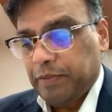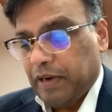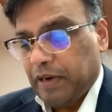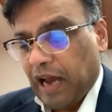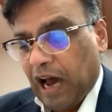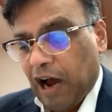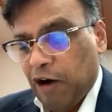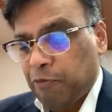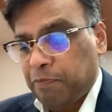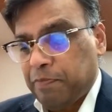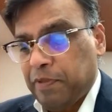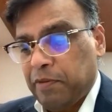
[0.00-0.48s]

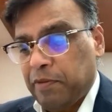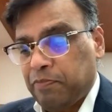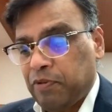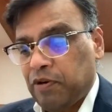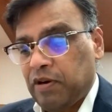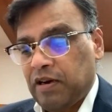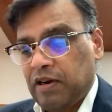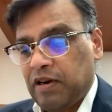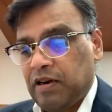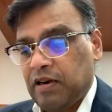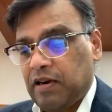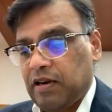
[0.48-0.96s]
now
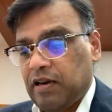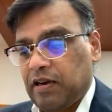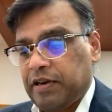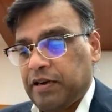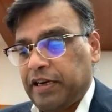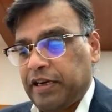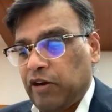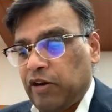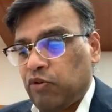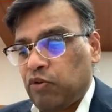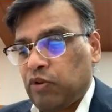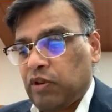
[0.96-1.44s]
people
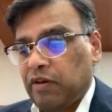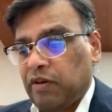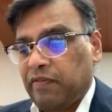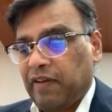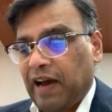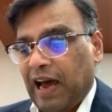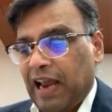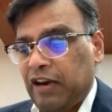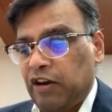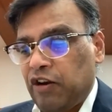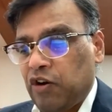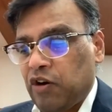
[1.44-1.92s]
knew the
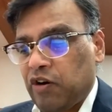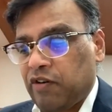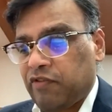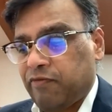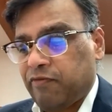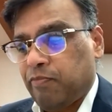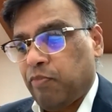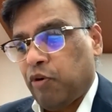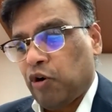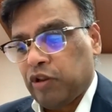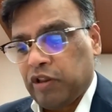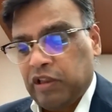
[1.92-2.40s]
value of
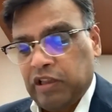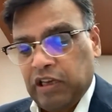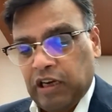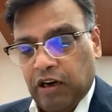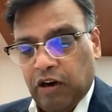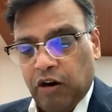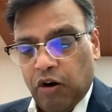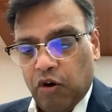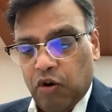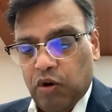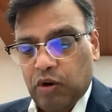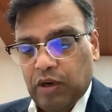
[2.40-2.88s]
both the
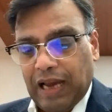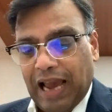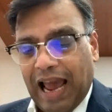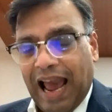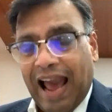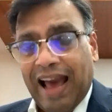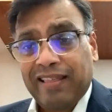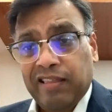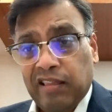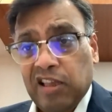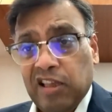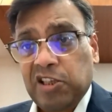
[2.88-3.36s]
cloak
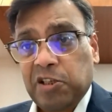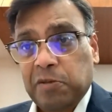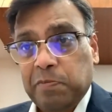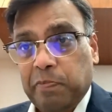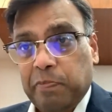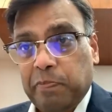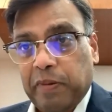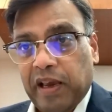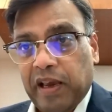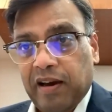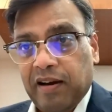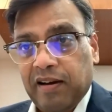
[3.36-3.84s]
and the
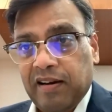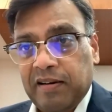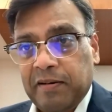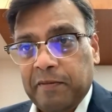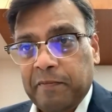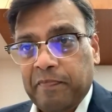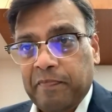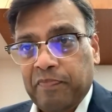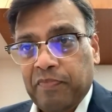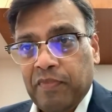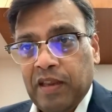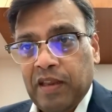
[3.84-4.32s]
spear
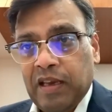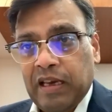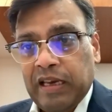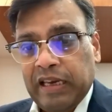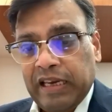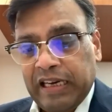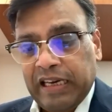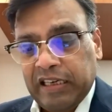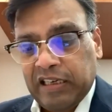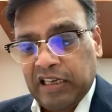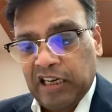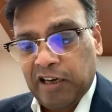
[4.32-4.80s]

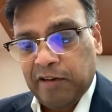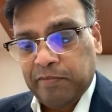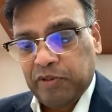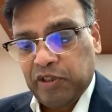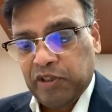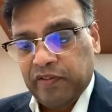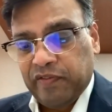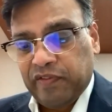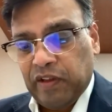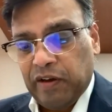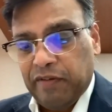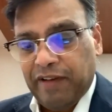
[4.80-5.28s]
in terms
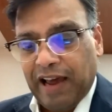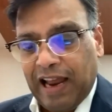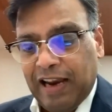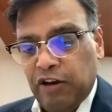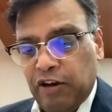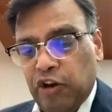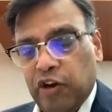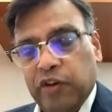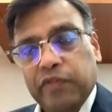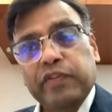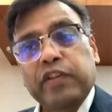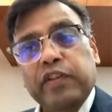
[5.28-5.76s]
of the
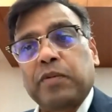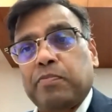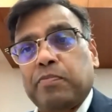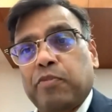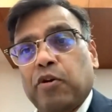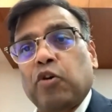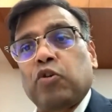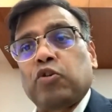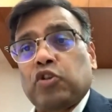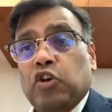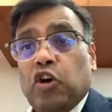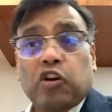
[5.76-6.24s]
value of the
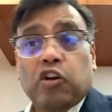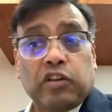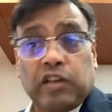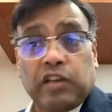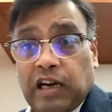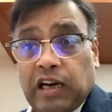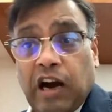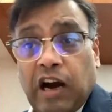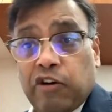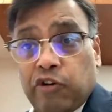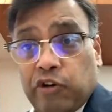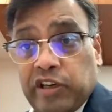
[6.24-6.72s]
bronze or the
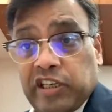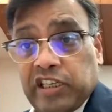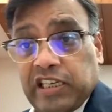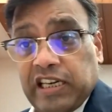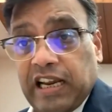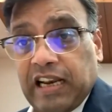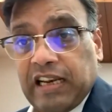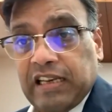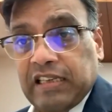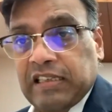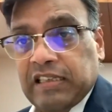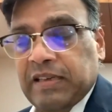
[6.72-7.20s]
cowrie
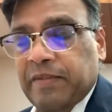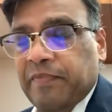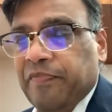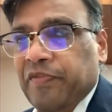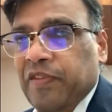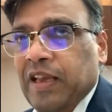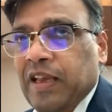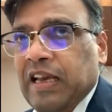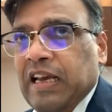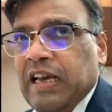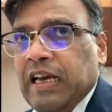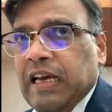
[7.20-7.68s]
shells.
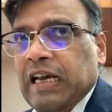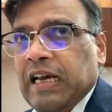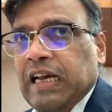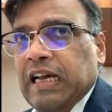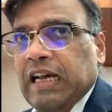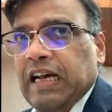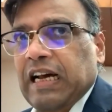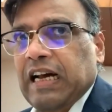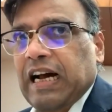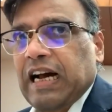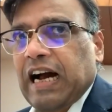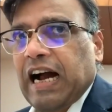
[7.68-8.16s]

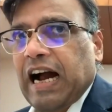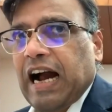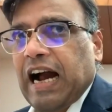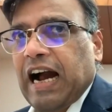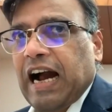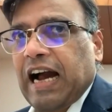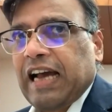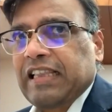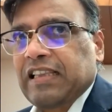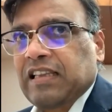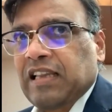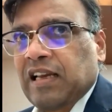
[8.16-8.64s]

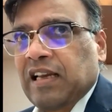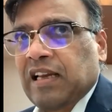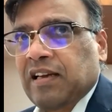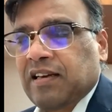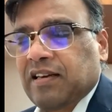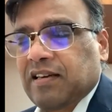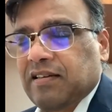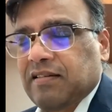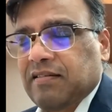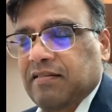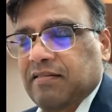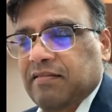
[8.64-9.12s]
I think
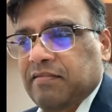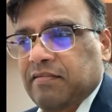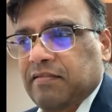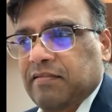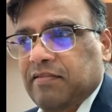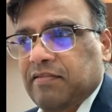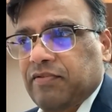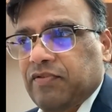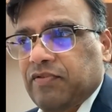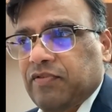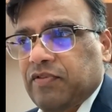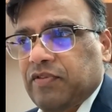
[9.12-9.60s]

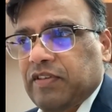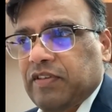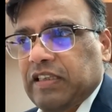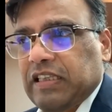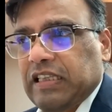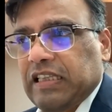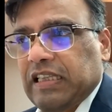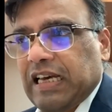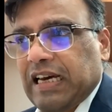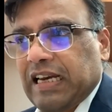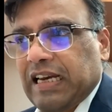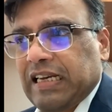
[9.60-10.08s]

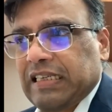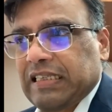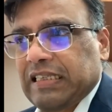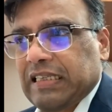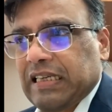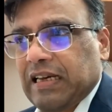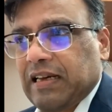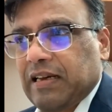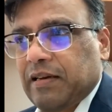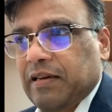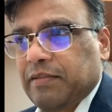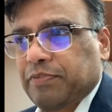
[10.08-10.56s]
there is
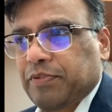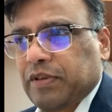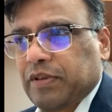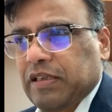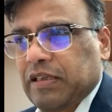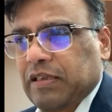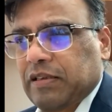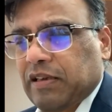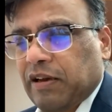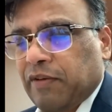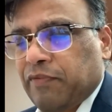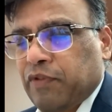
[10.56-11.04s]

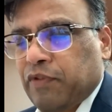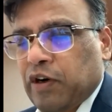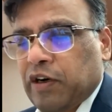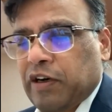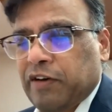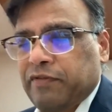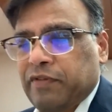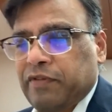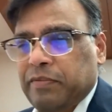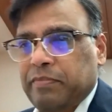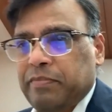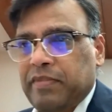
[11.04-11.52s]
somewhat
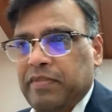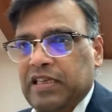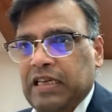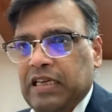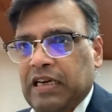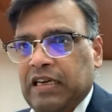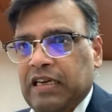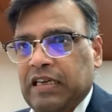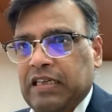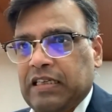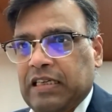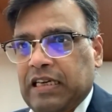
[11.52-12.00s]
of a
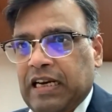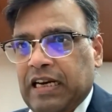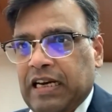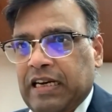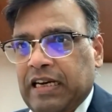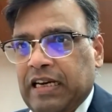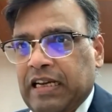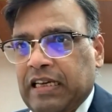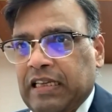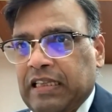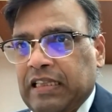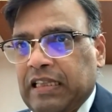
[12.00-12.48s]

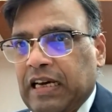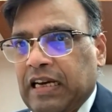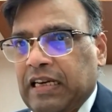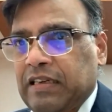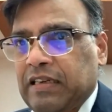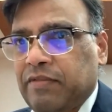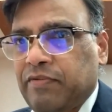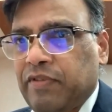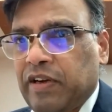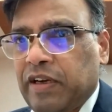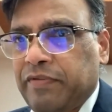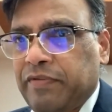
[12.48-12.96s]
misunderstanding
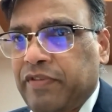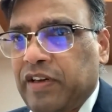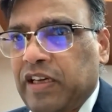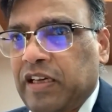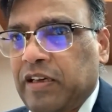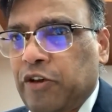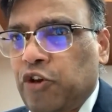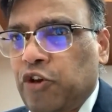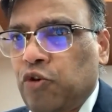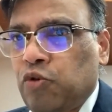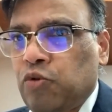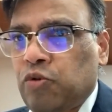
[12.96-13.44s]
that when
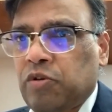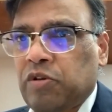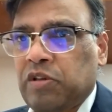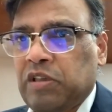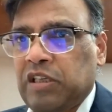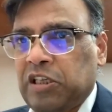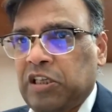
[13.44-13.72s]
we use